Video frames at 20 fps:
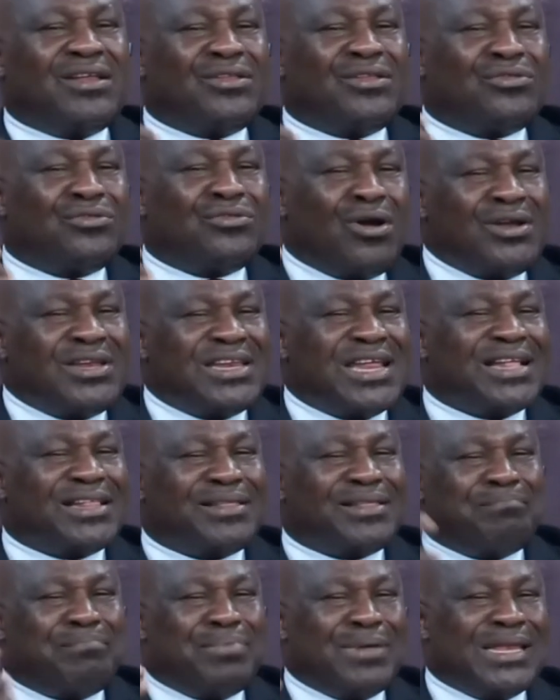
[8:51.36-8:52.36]
no, they
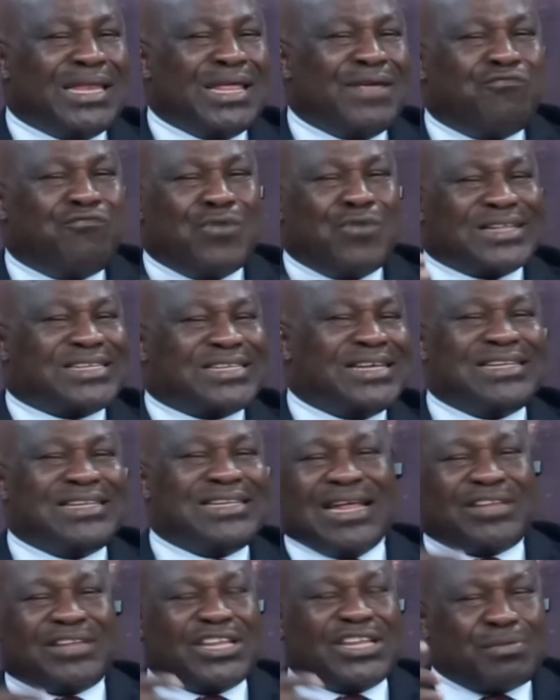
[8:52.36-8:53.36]
believe waiting,
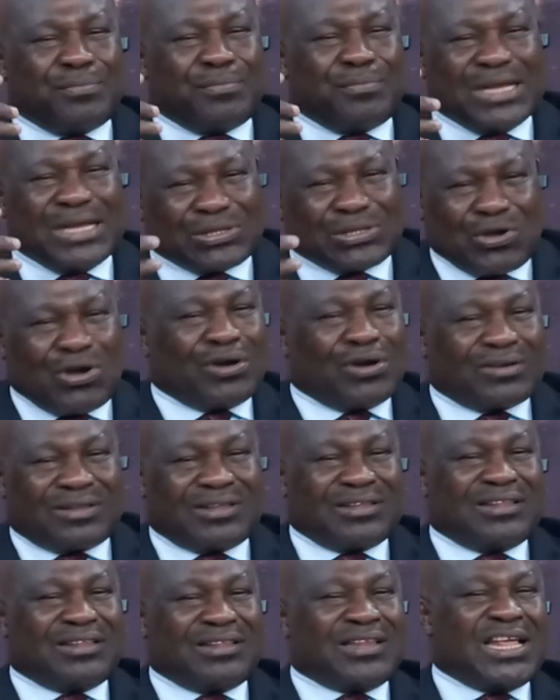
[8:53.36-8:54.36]
they, this people, they talk.
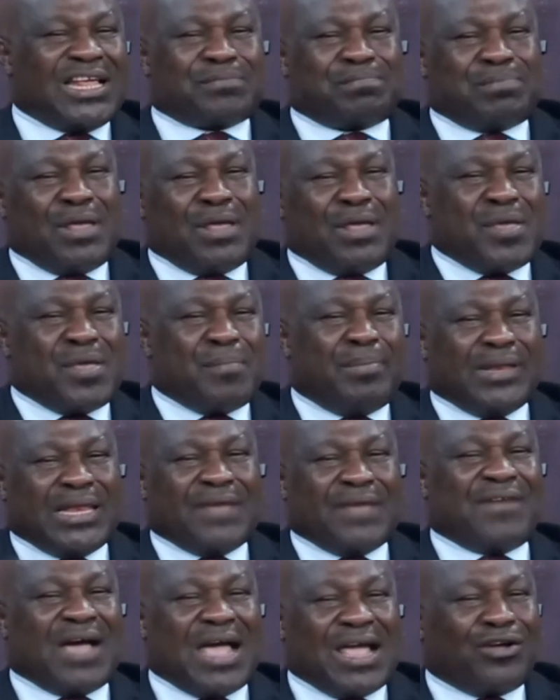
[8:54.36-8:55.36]
This, if you
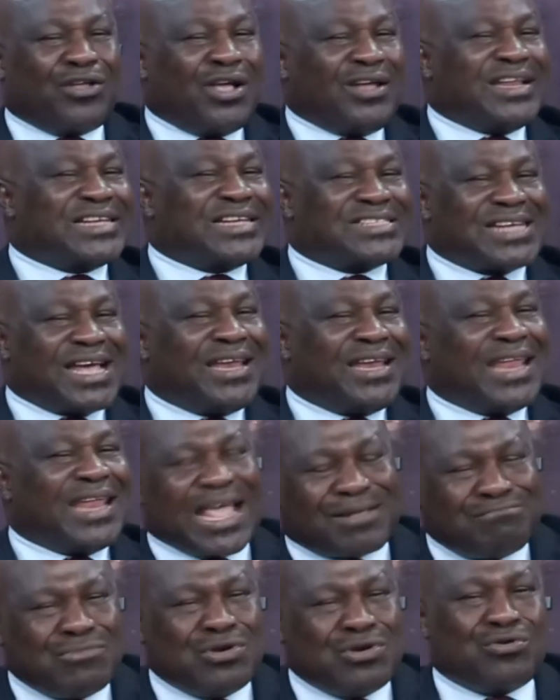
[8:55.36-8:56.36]
believe, I go down, they sound
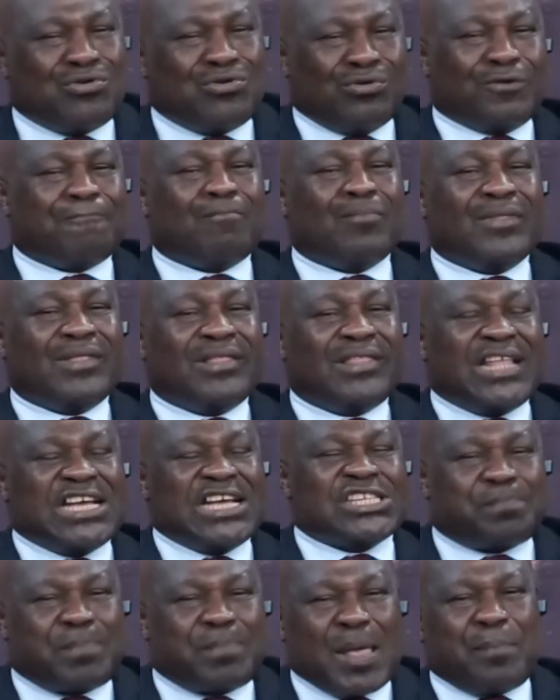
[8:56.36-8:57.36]
like Mugu.
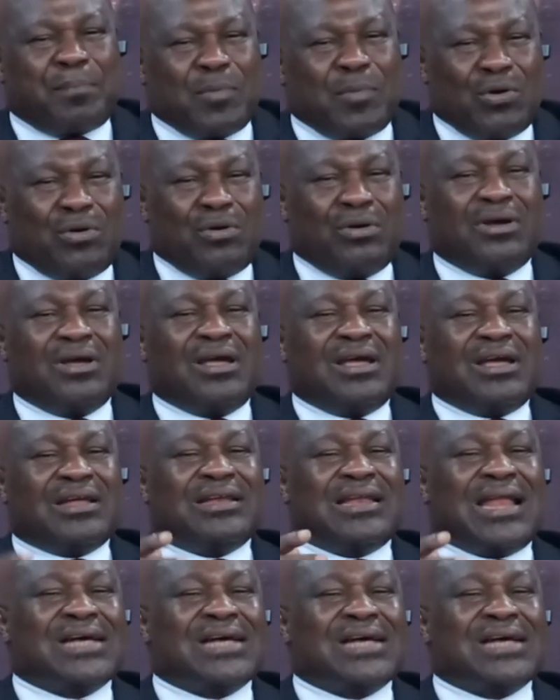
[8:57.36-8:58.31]
These people, now